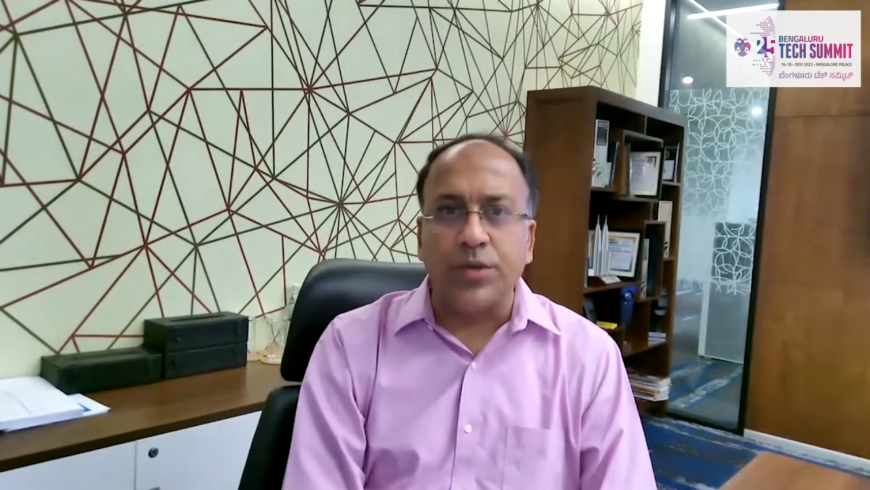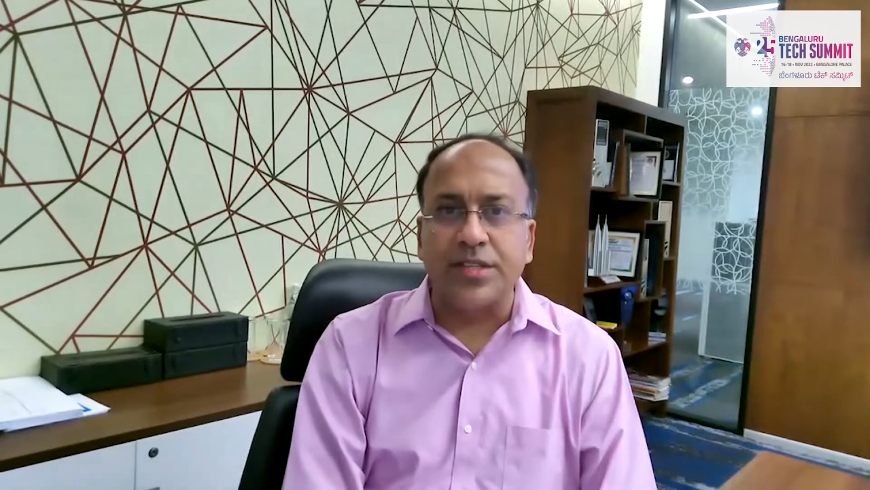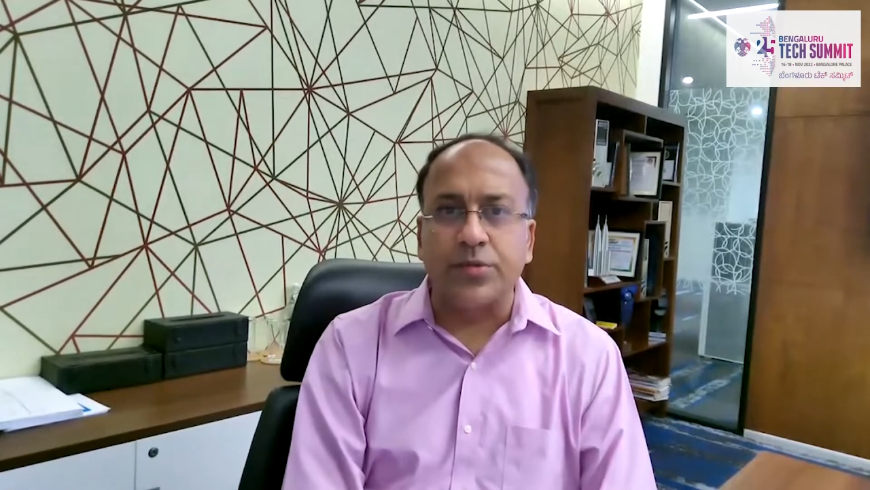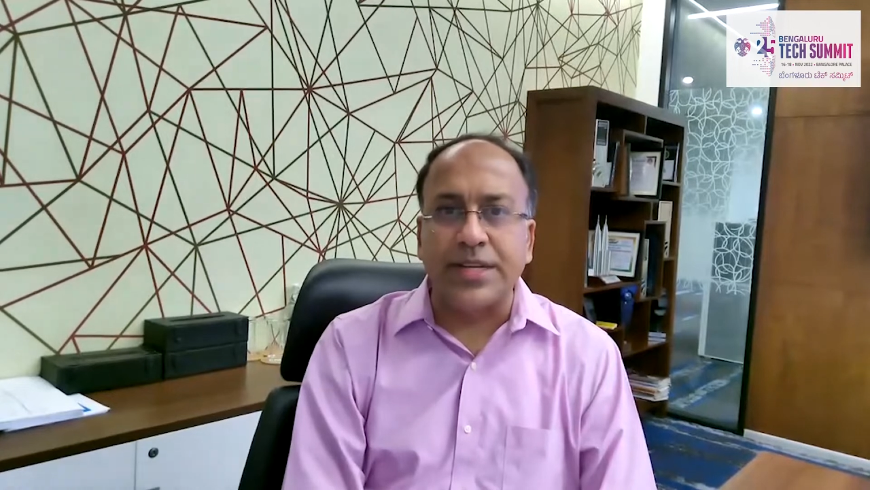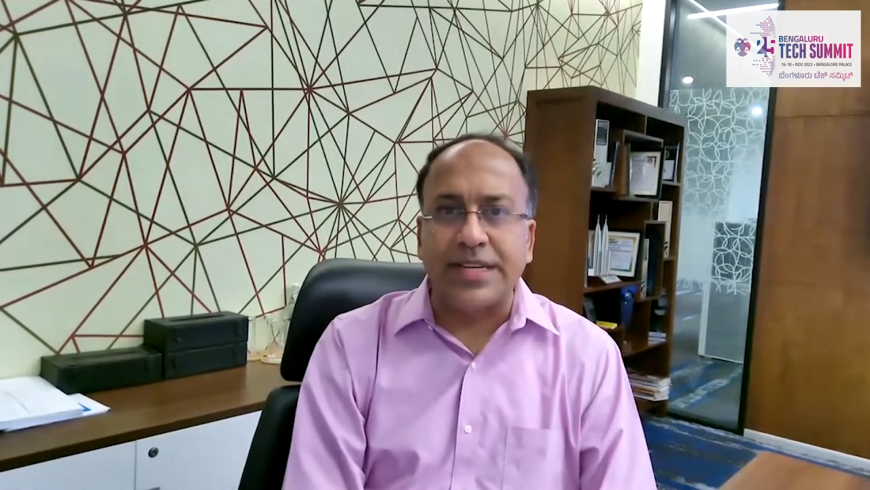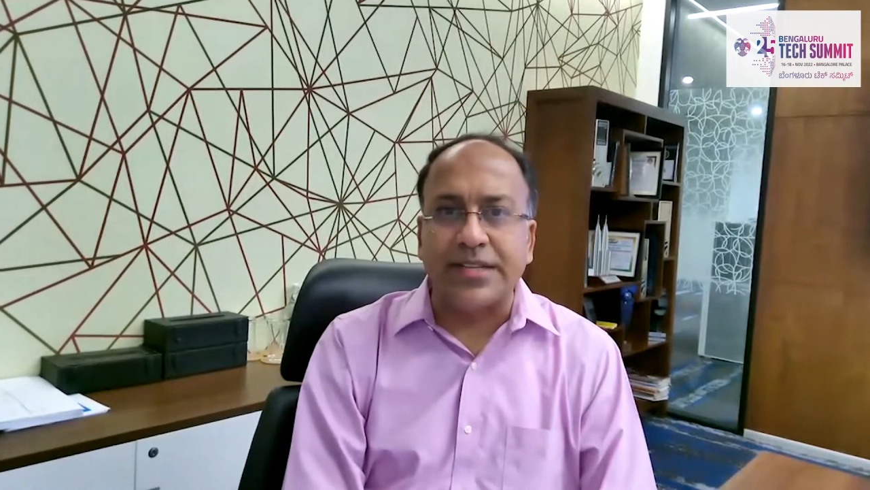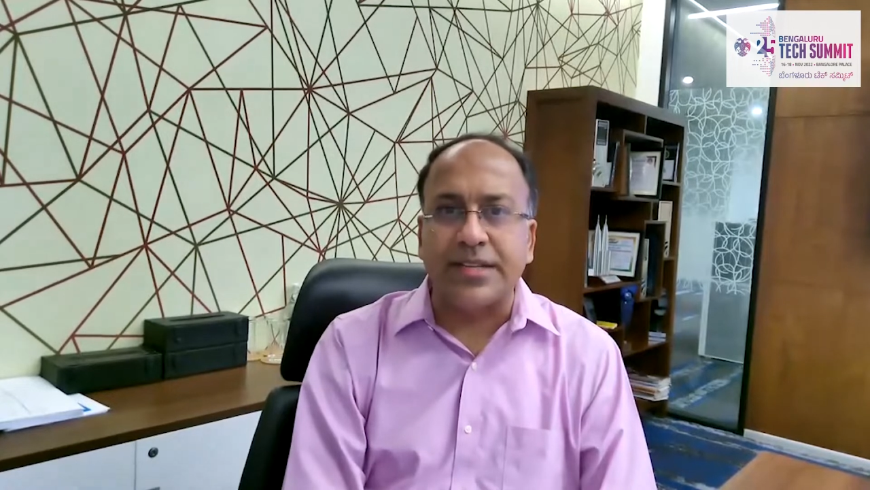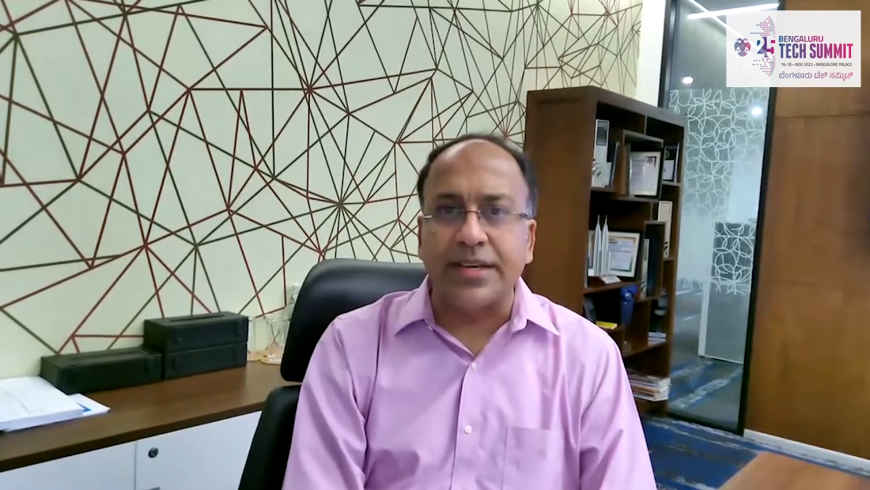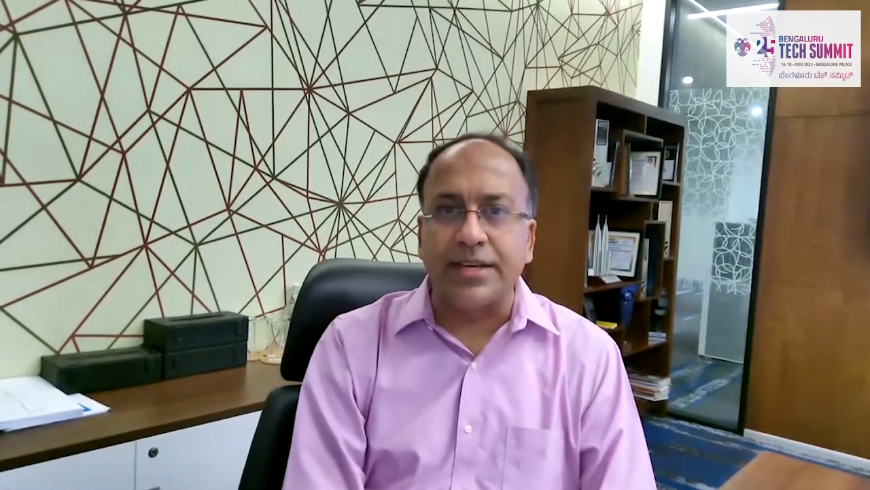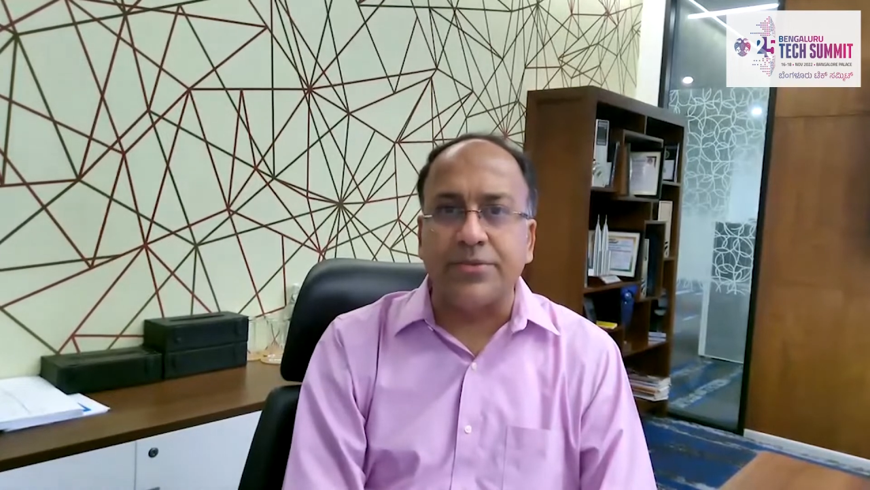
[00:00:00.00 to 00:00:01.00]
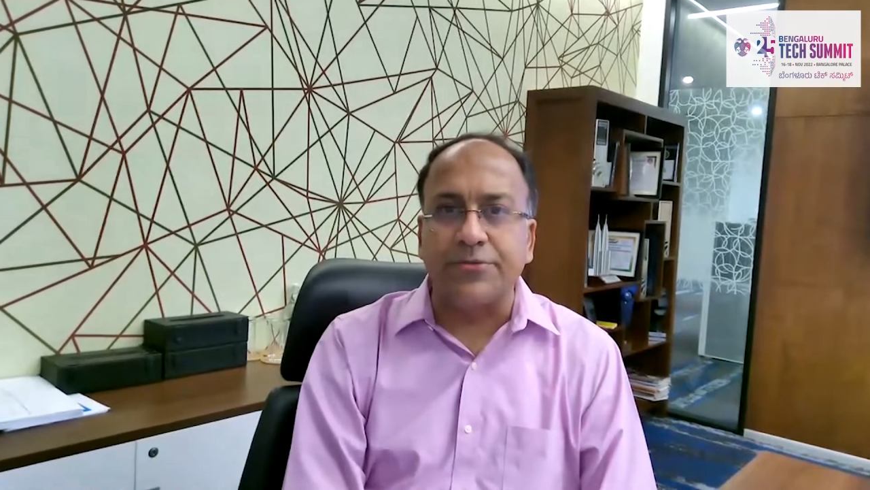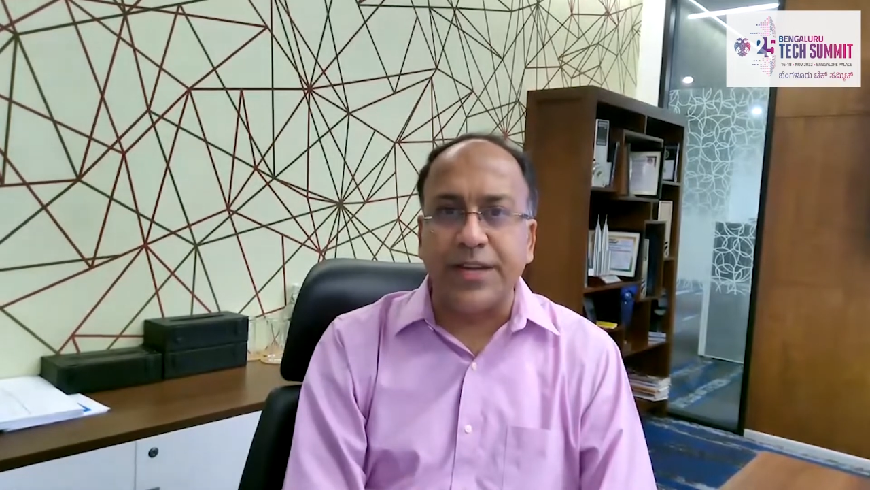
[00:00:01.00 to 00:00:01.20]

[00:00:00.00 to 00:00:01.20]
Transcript: which is witnessing